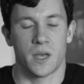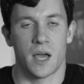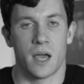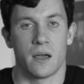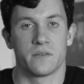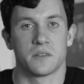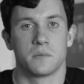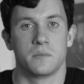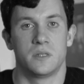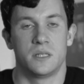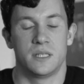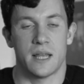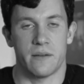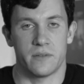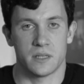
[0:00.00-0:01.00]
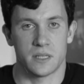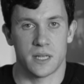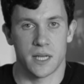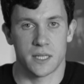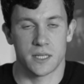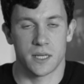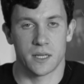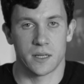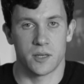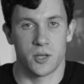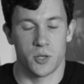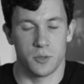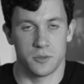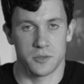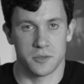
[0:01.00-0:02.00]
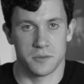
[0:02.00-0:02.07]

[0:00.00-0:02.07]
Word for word: I have some devastating news.